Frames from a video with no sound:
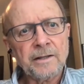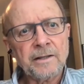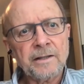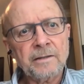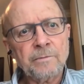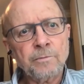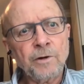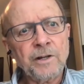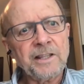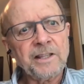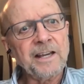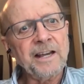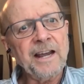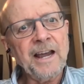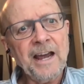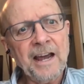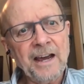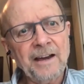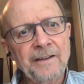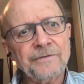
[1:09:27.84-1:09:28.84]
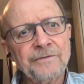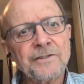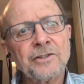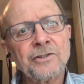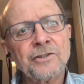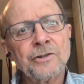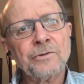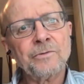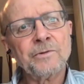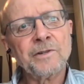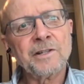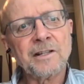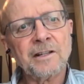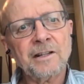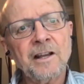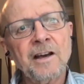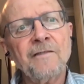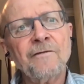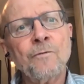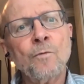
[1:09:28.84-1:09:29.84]
What they have to do is
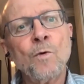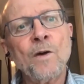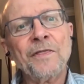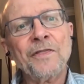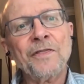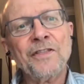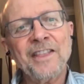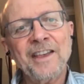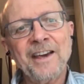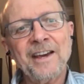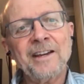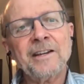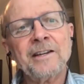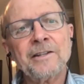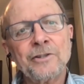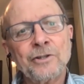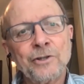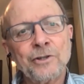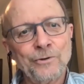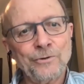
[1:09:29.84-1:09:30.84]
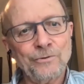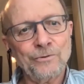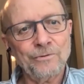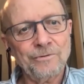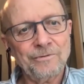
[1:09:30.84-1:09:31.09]
love what they do,